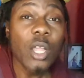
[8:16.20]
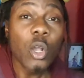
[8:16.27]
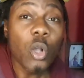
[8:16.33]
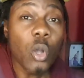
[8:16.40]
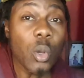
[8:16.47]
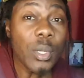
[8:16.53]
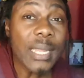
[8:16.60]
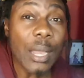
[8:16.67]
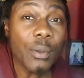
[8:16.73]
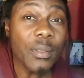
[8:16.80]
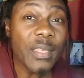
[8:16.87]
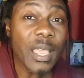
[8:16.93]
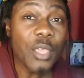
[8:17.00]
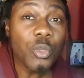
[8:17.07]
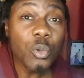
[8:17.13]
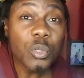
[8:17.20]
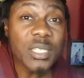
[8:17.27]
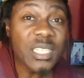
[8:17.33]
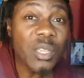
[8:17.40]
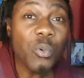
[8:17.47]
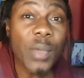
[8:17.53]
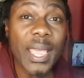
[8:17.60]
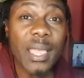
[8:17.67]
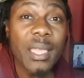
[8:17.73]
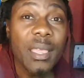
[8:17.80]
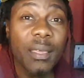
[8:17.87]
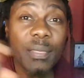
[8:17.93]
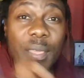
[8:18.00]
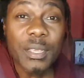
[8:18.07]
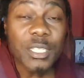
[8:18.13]
Go down there, you will see where
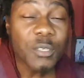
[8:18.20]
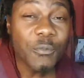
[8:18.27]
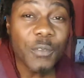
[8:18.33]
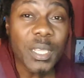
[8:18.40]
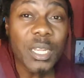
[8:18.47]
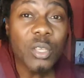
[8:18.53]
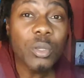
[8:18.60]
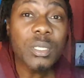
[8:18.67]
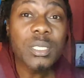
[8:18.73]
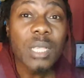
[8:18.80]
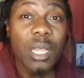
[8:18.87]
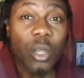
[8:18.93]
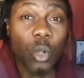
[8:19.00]
there is videos.